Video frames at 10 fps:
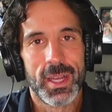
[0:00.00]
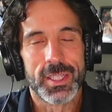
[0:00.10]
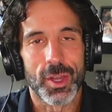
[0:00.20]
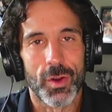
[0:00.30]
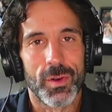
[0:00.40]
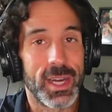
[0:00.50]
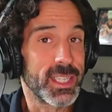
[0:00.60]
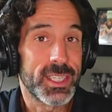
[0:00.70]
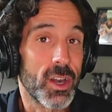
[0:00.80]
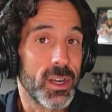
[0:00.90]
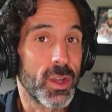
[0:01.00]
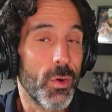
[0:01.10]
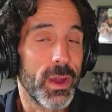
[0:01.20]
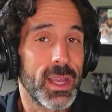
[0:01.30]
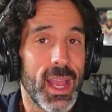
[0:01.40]
So I just started
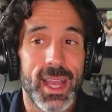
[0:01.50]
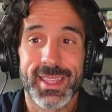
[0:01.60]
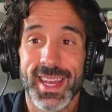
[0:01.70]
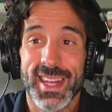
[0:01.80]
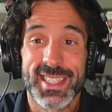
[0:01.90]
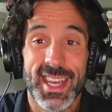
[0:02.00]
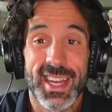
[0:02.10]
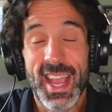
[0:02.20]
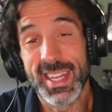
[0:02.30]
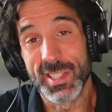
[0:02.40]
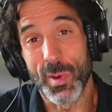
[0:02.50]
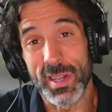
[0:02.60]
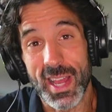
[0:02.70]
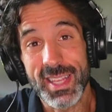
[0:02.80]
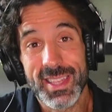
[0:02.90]
going, and then I said, hey, do I
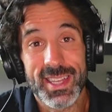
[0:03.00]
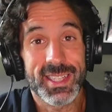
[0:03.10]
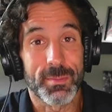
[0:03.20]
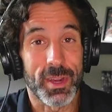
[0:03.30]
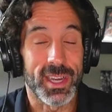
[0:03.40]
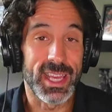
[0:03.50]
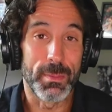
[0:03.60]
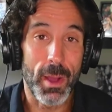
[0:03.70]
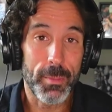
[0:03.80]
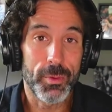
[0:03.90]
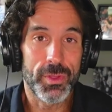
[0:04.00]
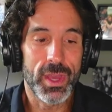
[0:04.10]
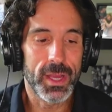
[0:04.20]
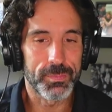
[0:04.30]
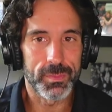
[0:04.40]
like this? Am I going to keep up with it?